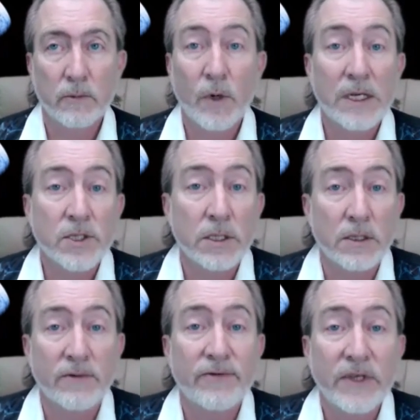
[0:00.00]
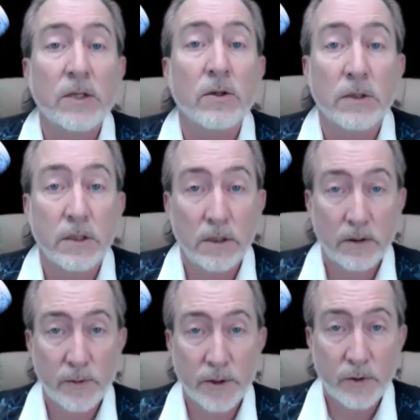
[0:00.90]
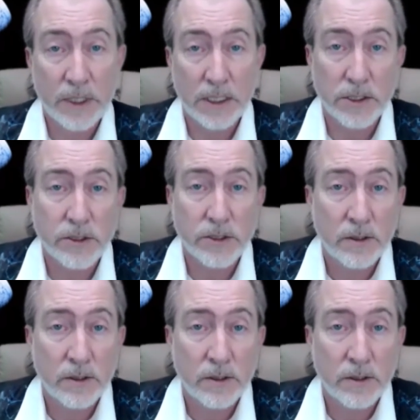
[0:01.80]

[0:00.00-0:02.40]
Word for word: resonant field between us.